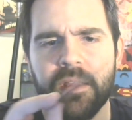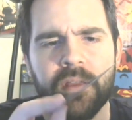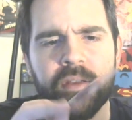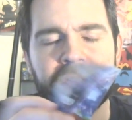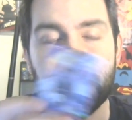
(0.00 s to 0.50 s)

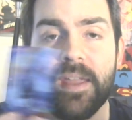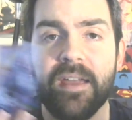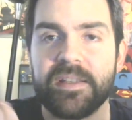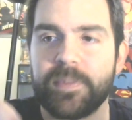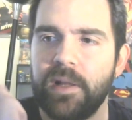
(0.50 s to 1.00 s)
So
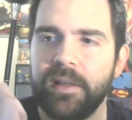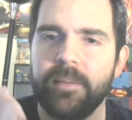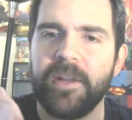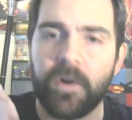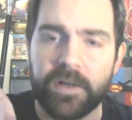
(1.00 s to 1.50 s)
yeah, he's probably
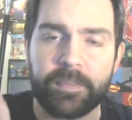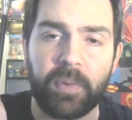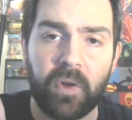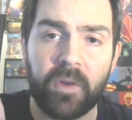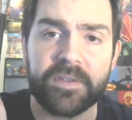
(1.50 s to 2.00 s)
going to be hard as
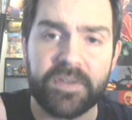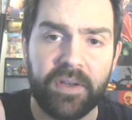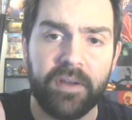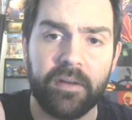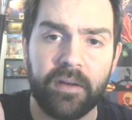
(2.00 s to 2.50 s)
balls,
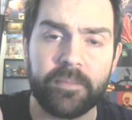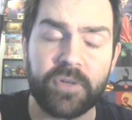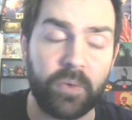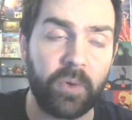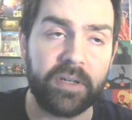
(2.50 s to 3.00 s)
I'm
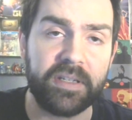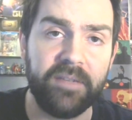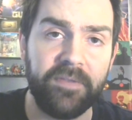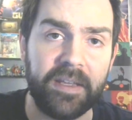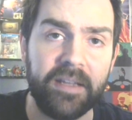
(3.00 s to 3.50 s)
sure, to
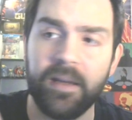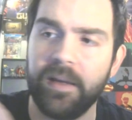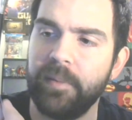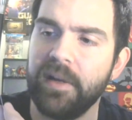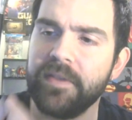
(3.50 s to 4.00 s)
defeat,
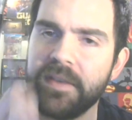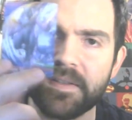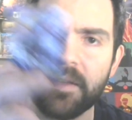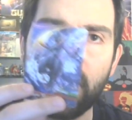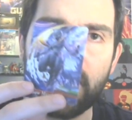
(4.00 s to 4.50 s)
but
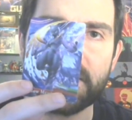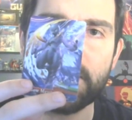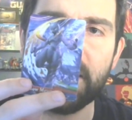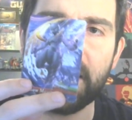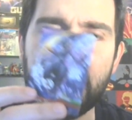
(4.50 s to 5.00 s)
this unlocks
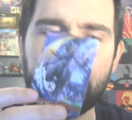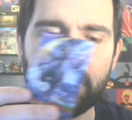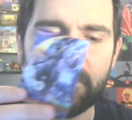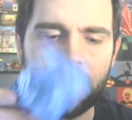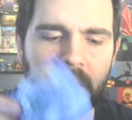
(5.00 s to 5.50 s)
him in the
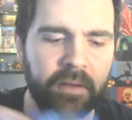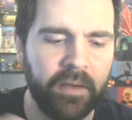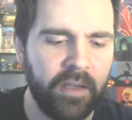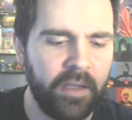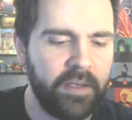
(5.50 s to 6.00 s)
game.
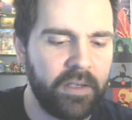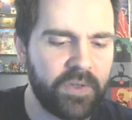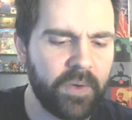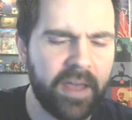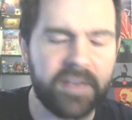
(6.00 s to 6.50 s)

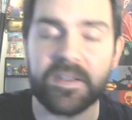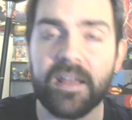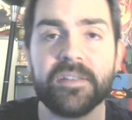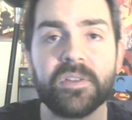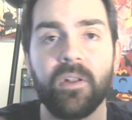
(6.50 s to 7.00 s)
So guys,
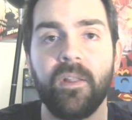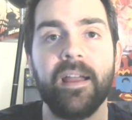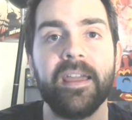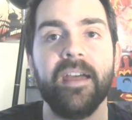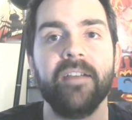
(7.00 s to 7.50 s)
that is all
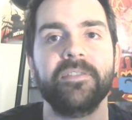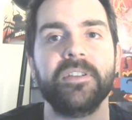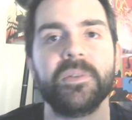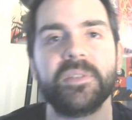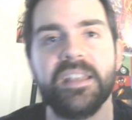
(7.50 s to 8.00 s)
I have for
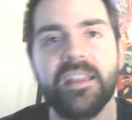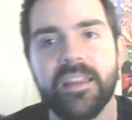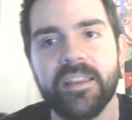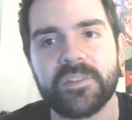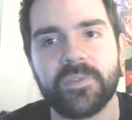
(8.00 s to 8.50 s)
you
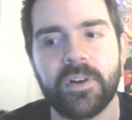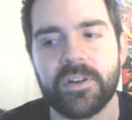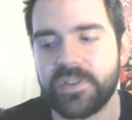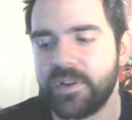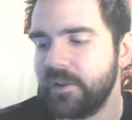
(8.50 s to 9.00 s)
today as far
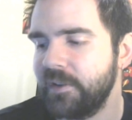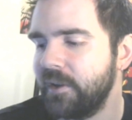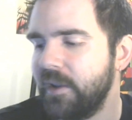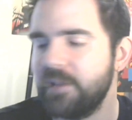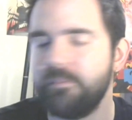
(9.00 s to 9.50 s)
as our
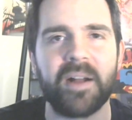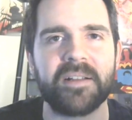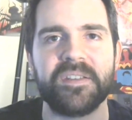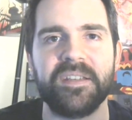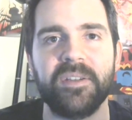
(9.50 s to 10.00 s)
little
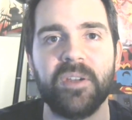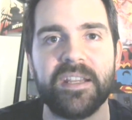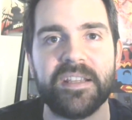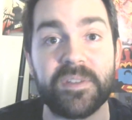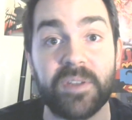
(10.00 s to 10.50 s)
unboxing
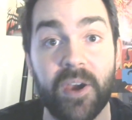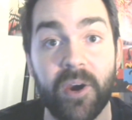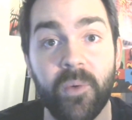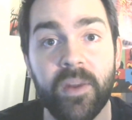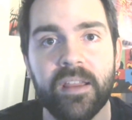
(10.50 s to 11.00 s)
goodies go.